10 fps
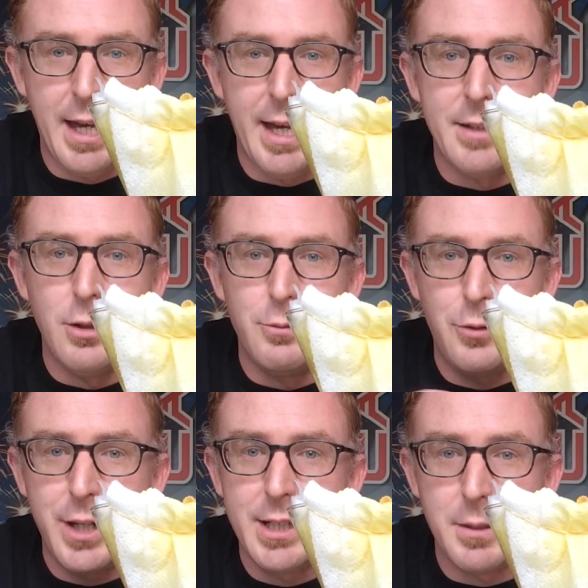And don't
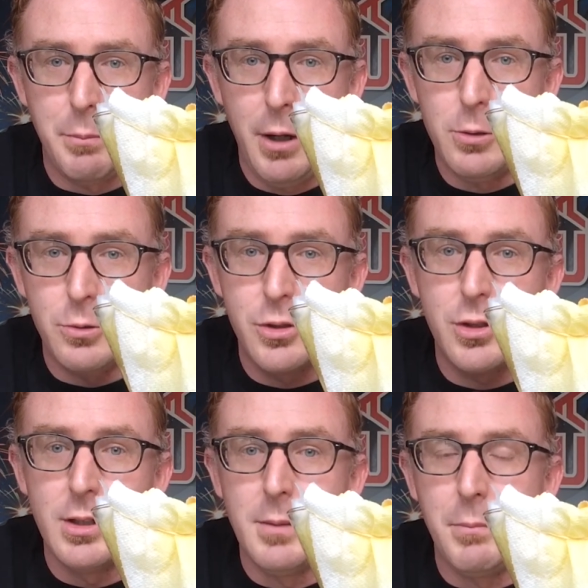forget to post.
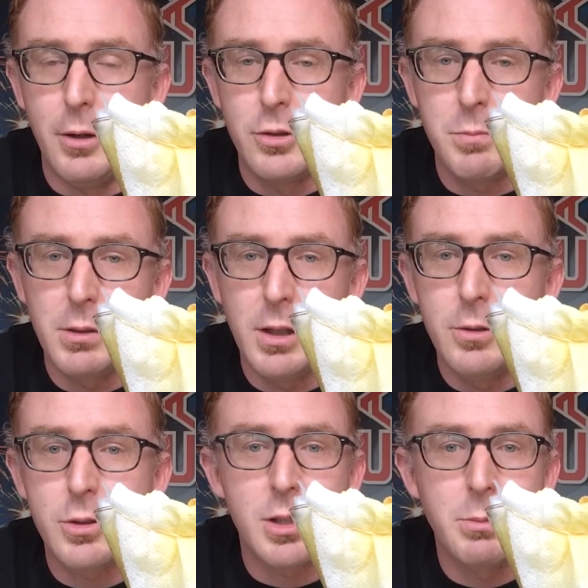Post
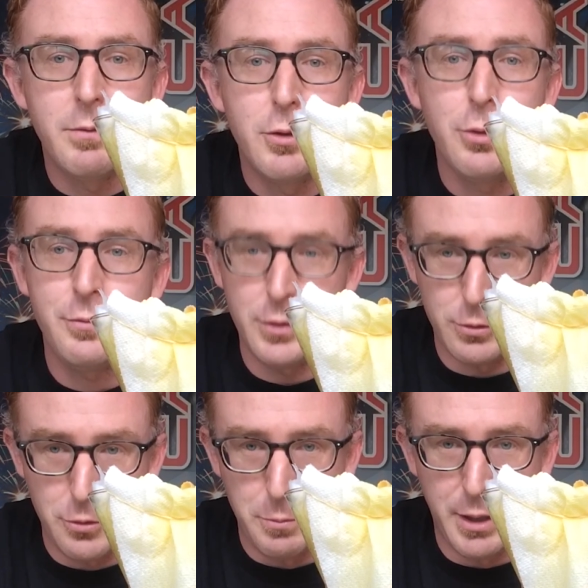below some of your
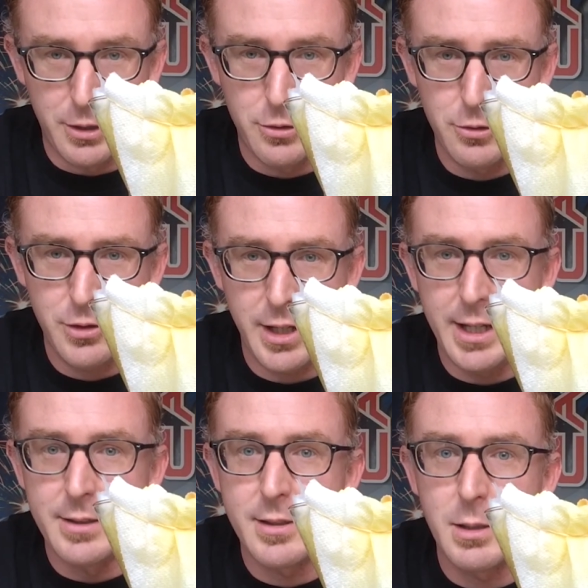filter pictures
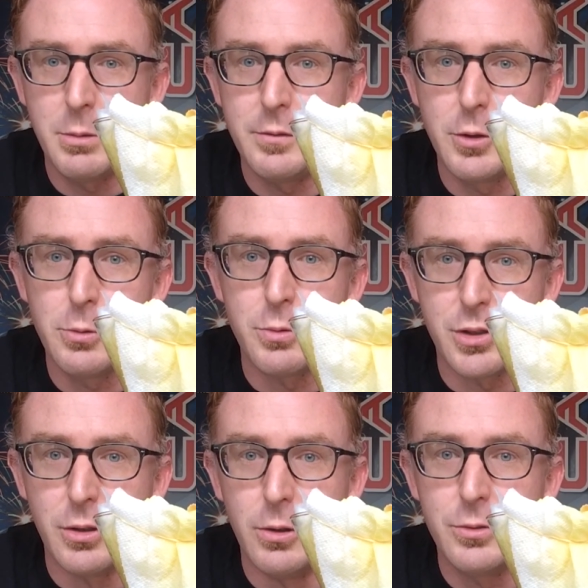and some of your
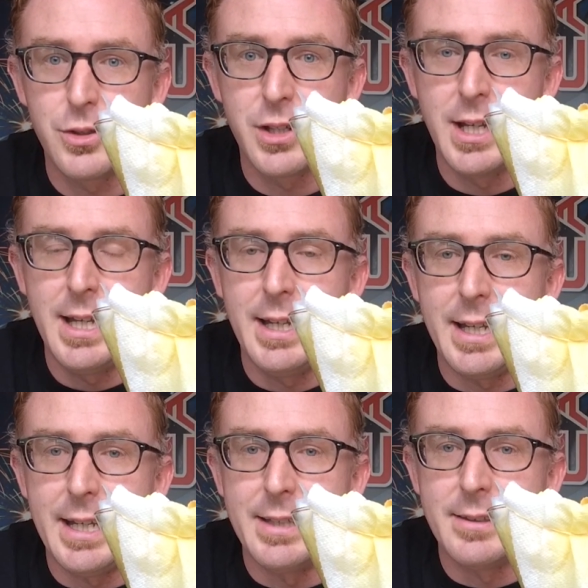results
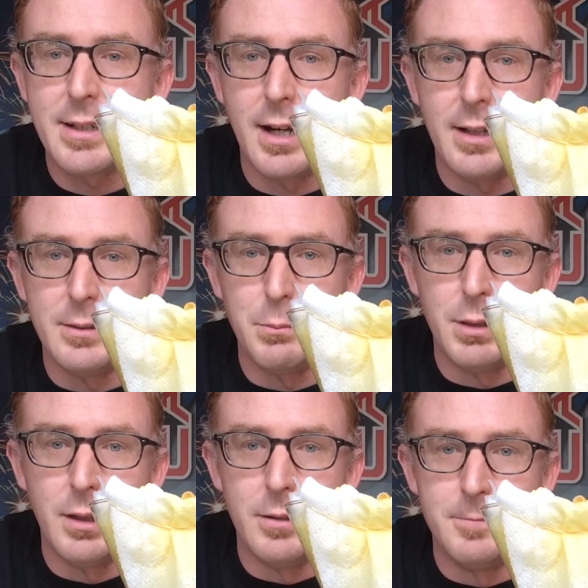in the column
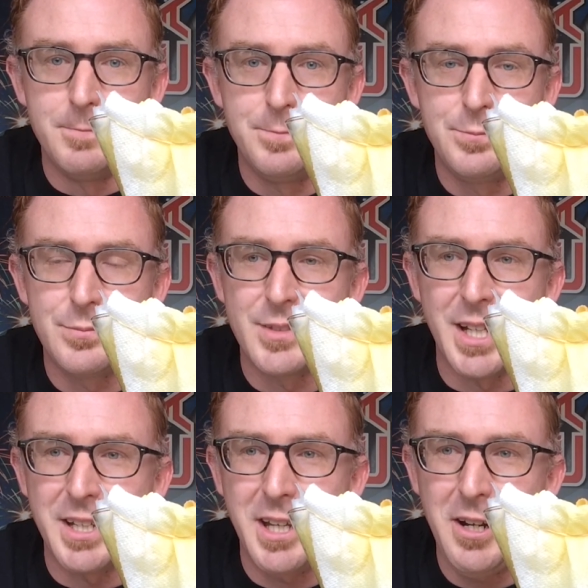below.
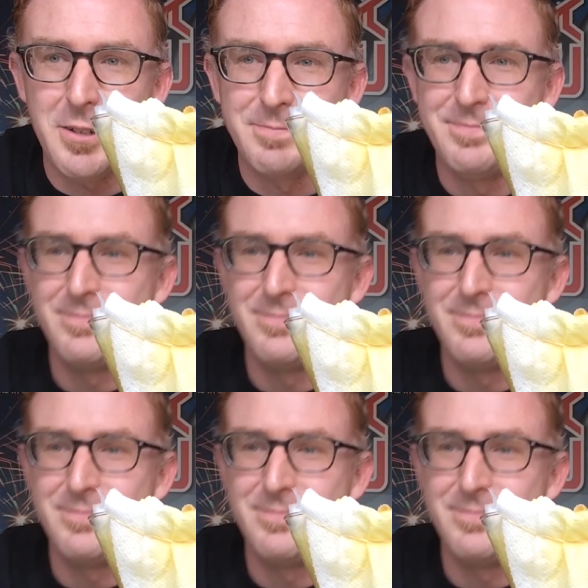Take care.